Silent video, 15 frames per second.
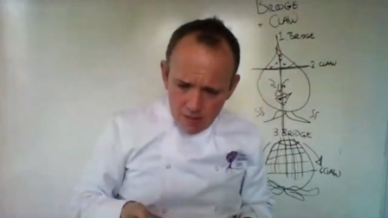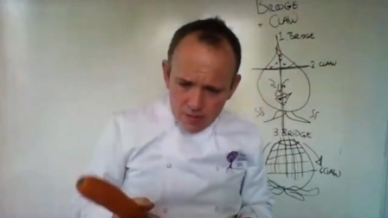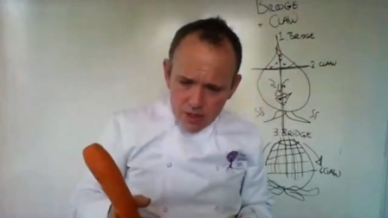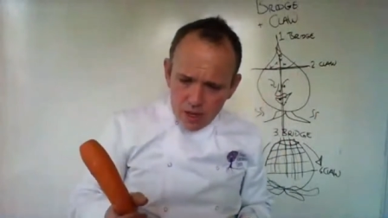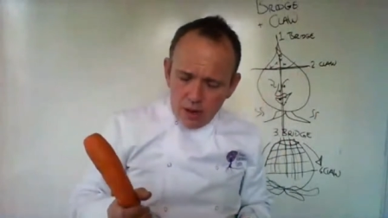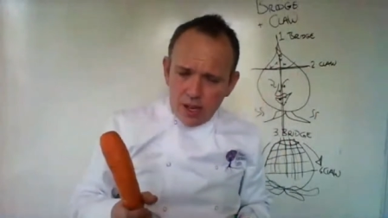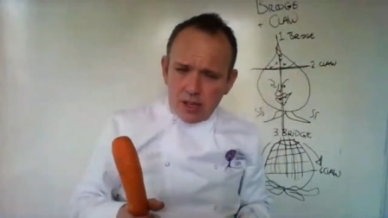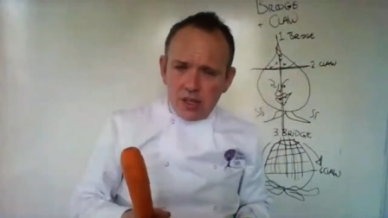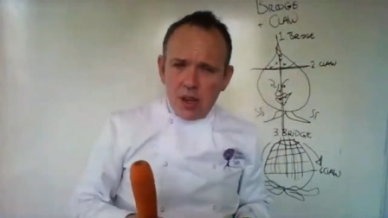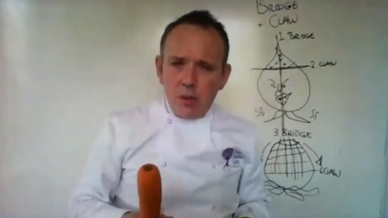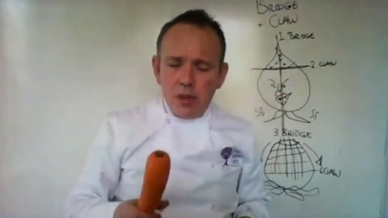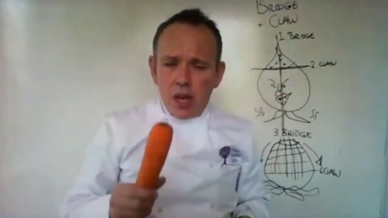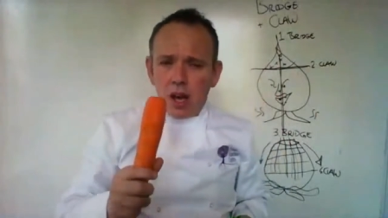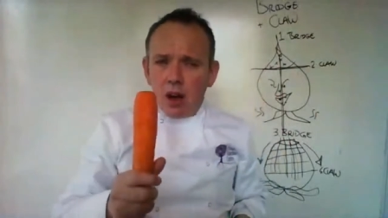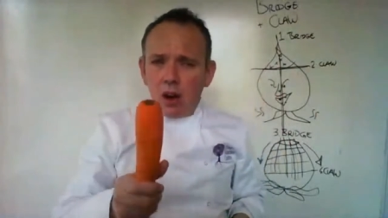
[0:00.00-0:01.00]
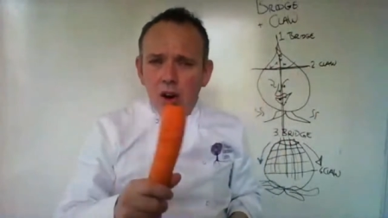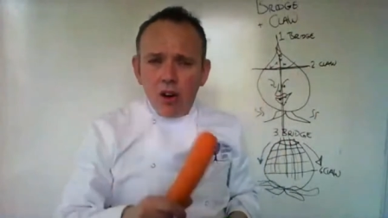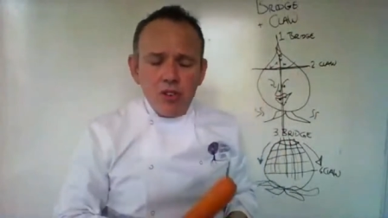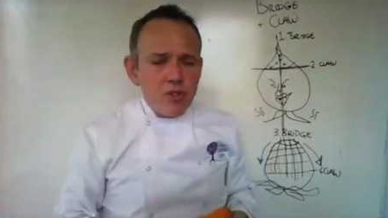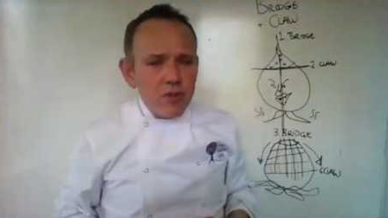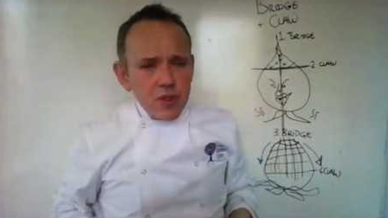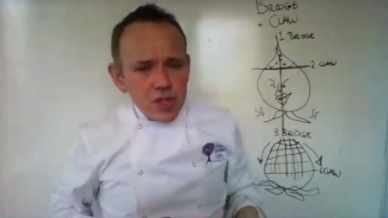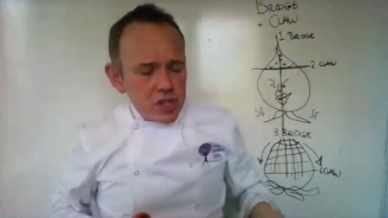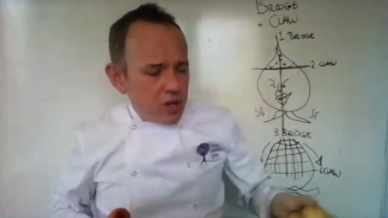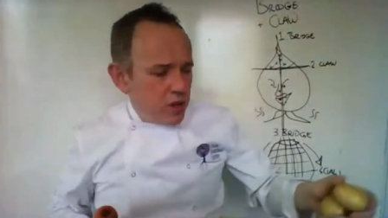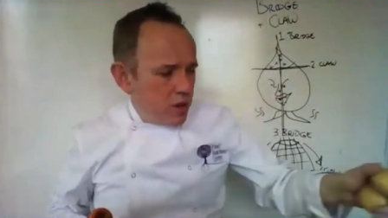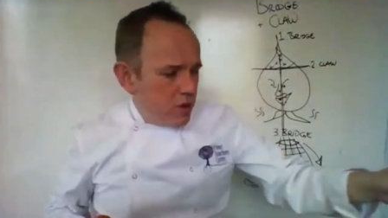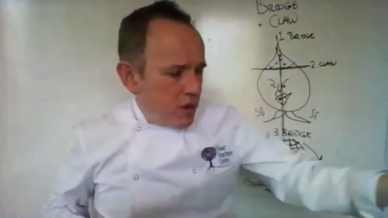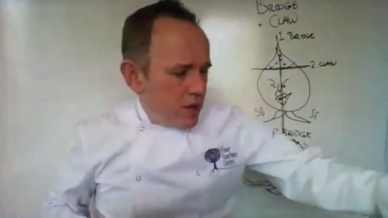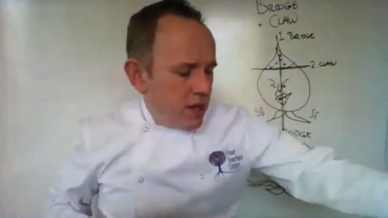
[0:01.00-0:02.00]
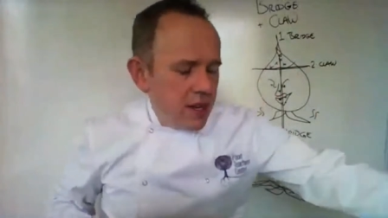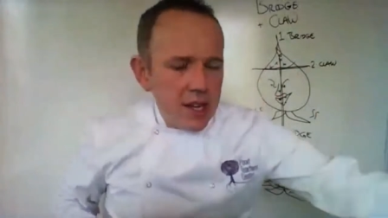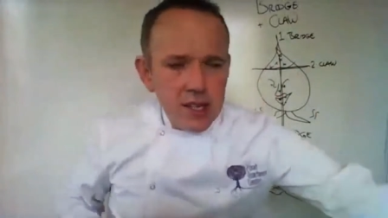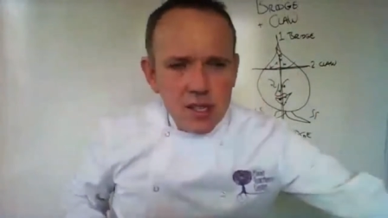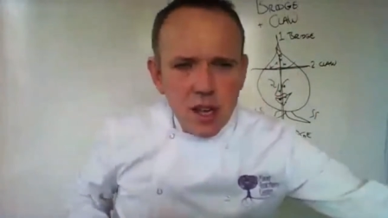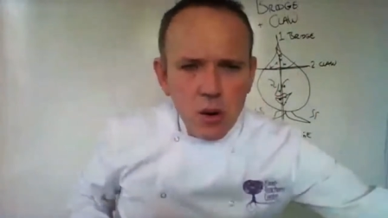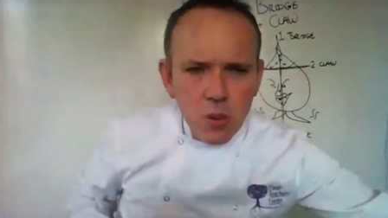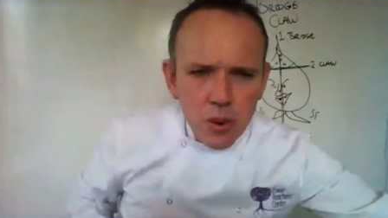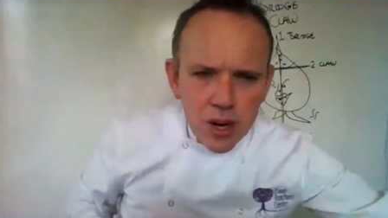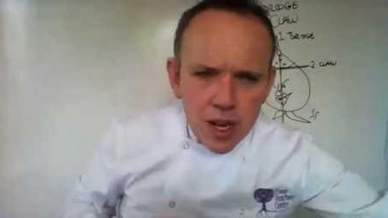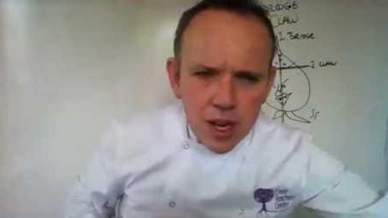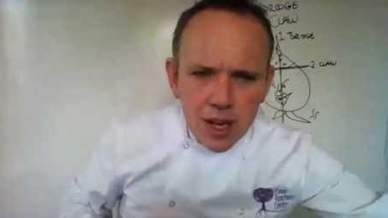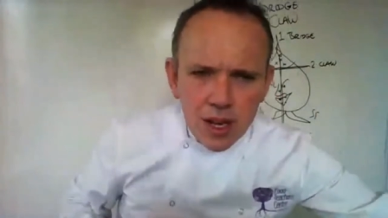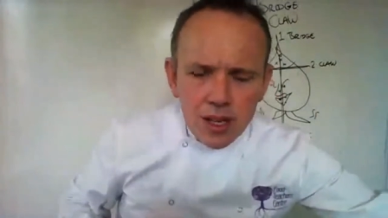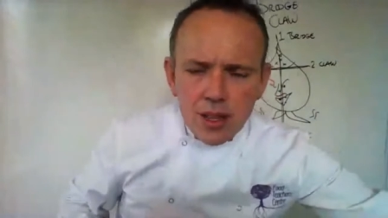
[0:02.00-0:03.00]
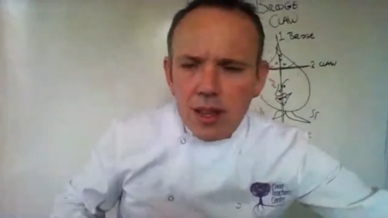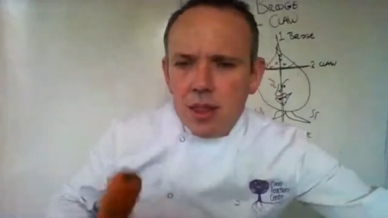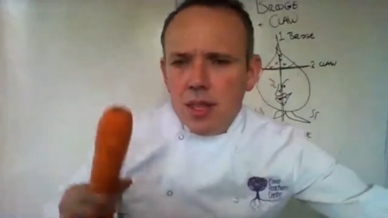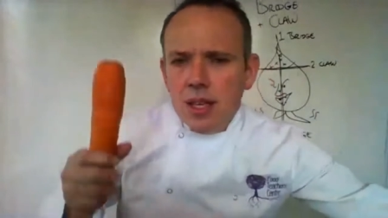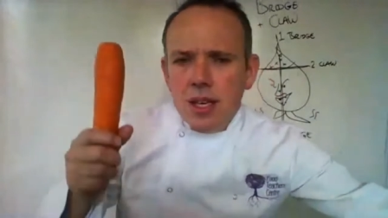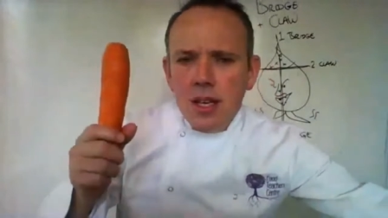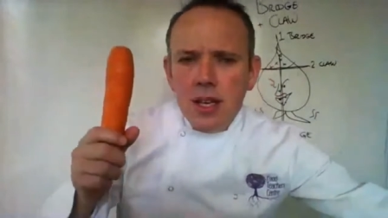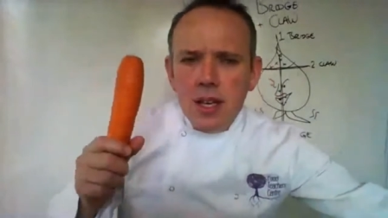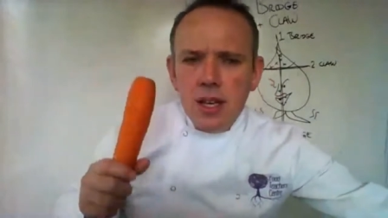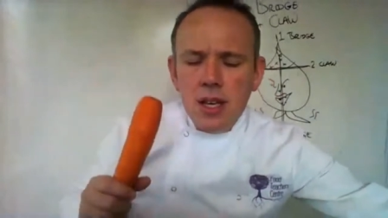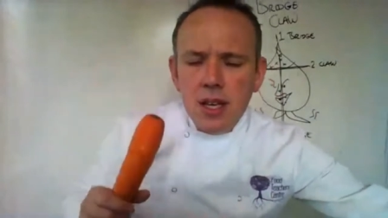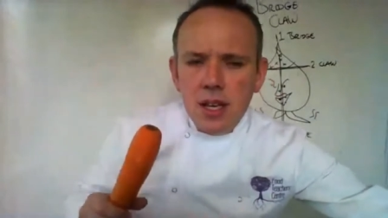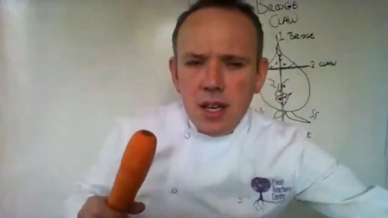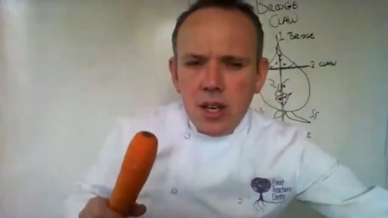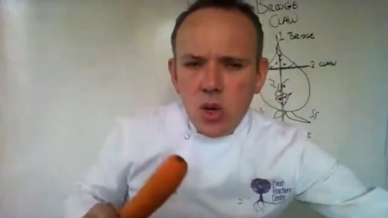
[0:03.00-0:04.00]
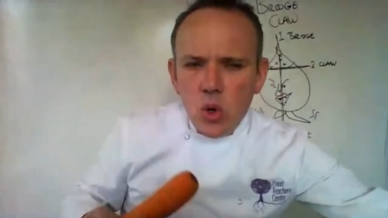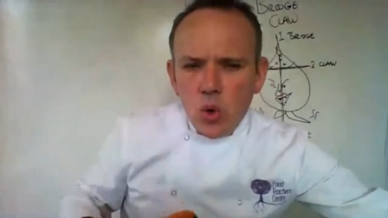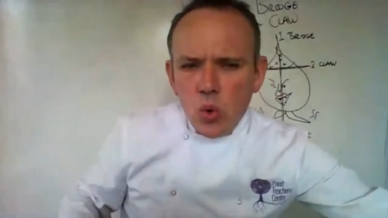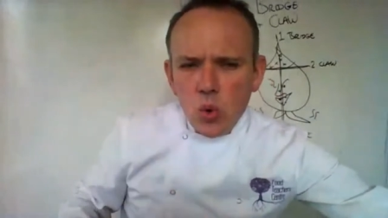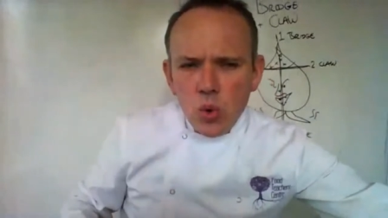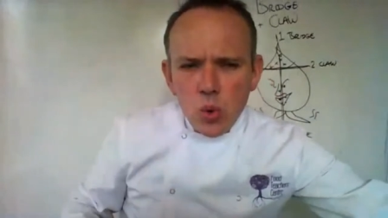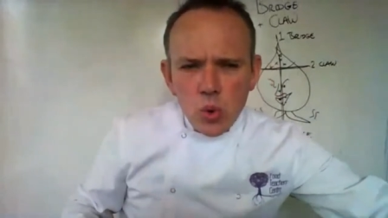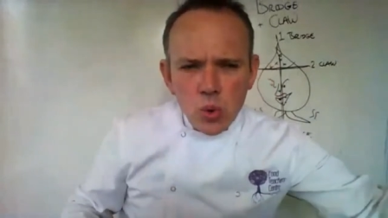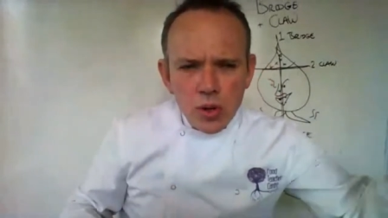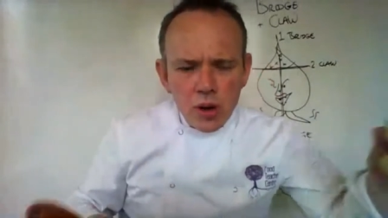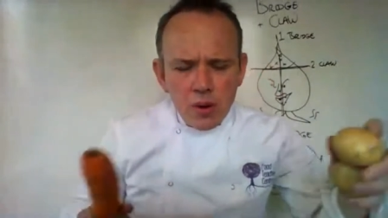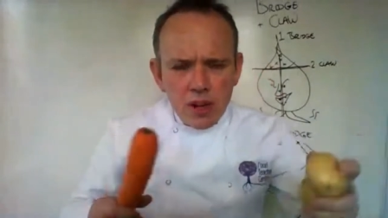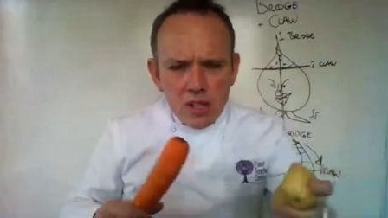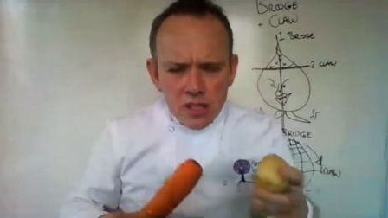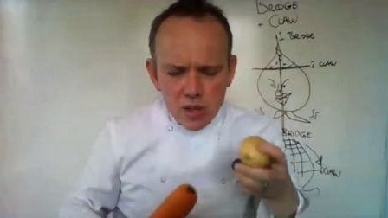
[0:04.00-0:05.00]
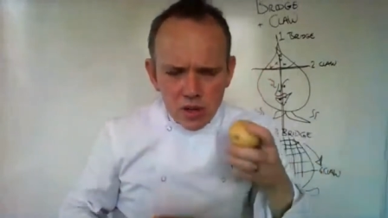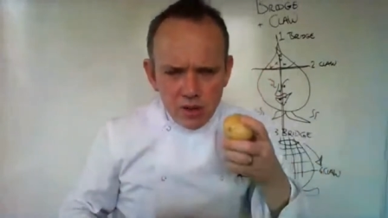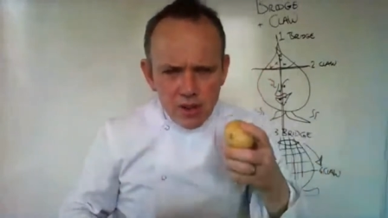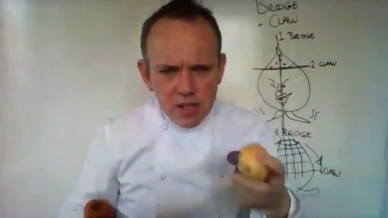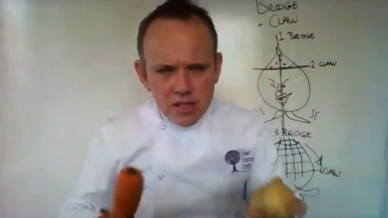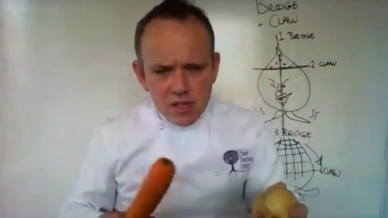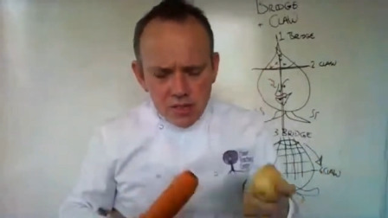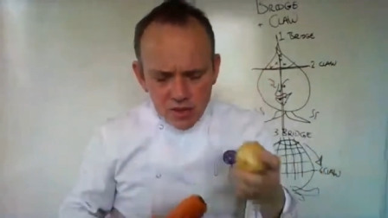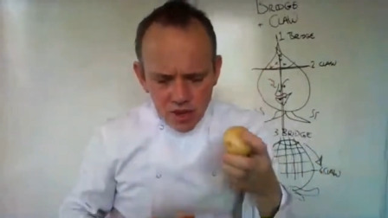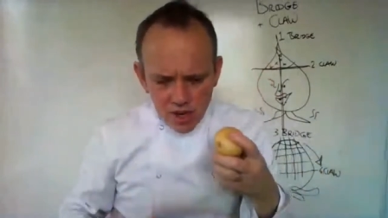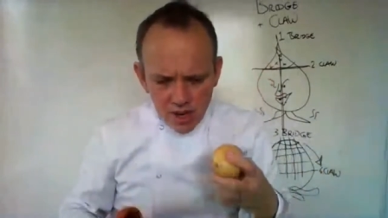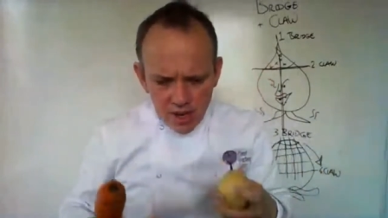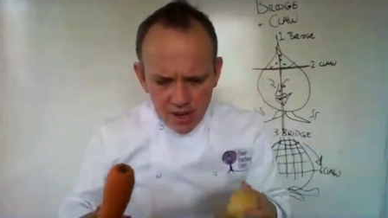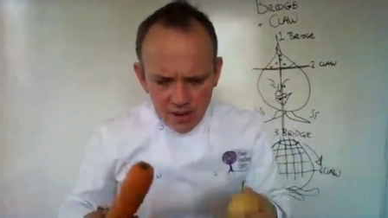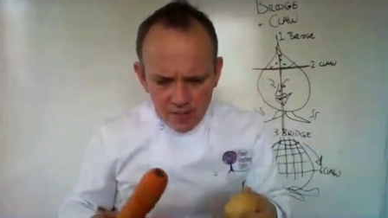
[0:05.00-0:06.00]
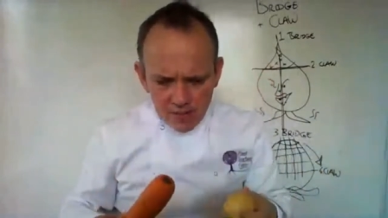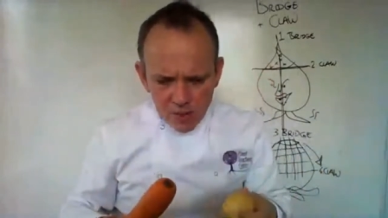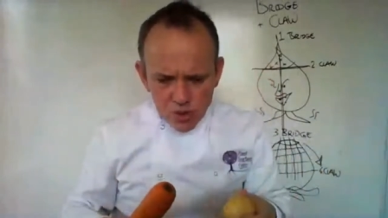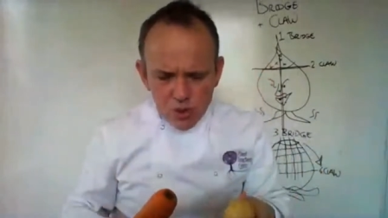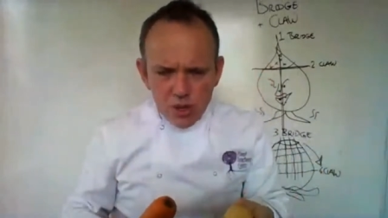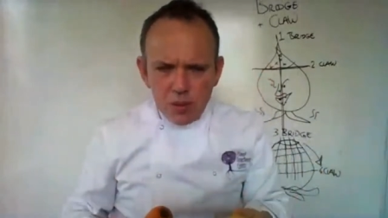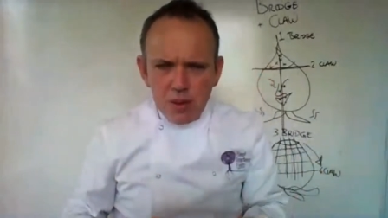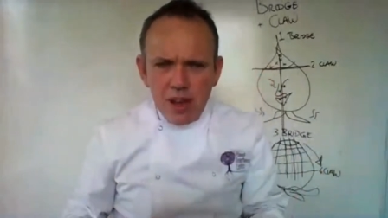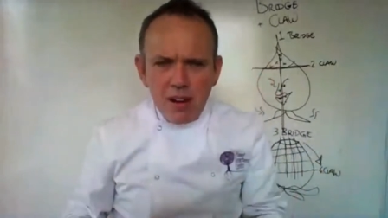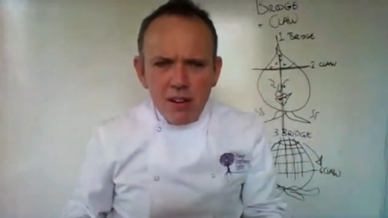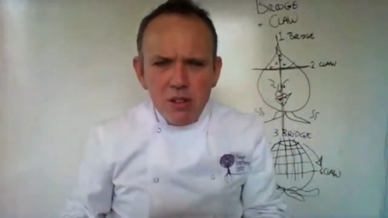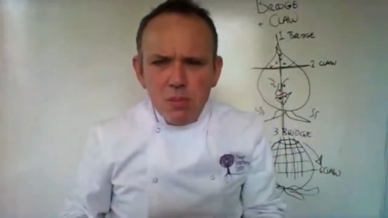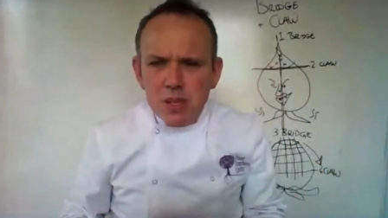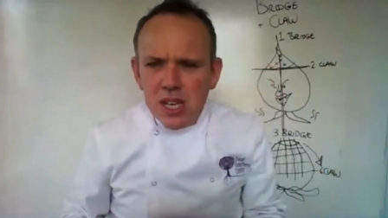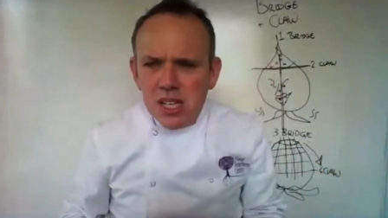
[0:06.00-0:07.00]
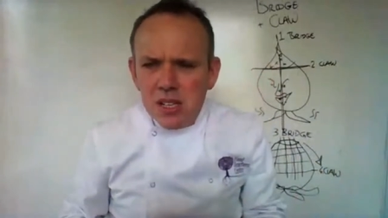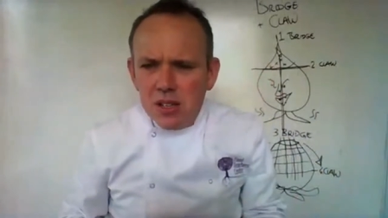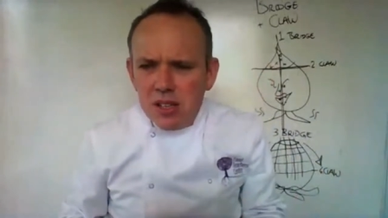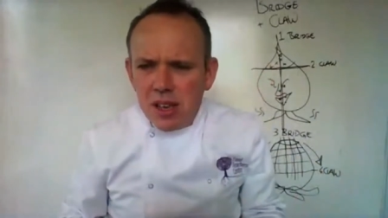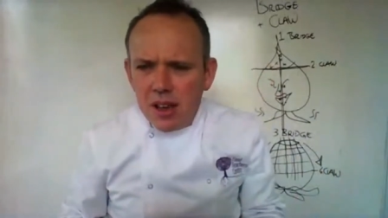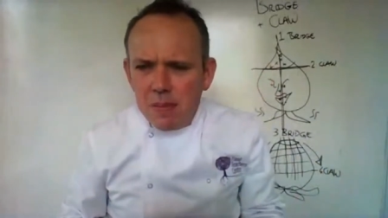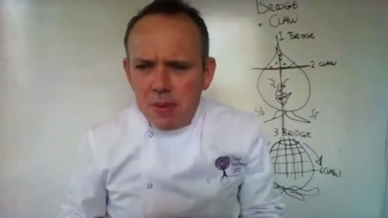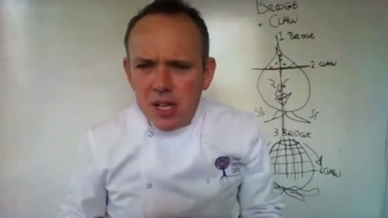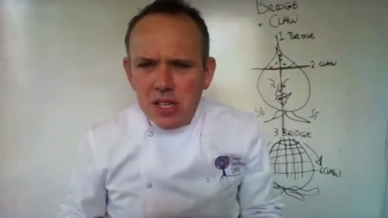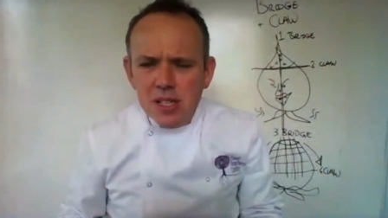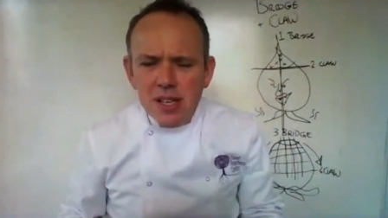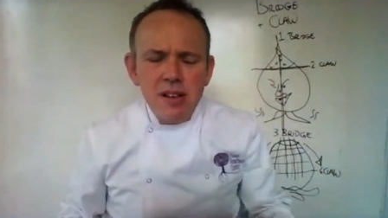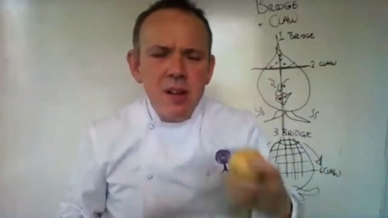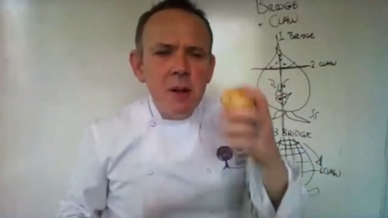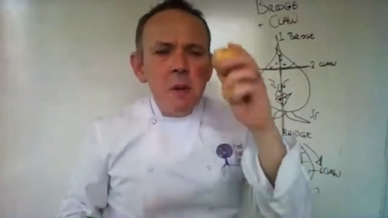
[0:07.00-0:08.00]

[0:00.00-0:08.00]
So let's go with the harder of the 2. Let's go with the, oh no, that's not. Let's try, what should we do? Carrots, potatoes, carrots.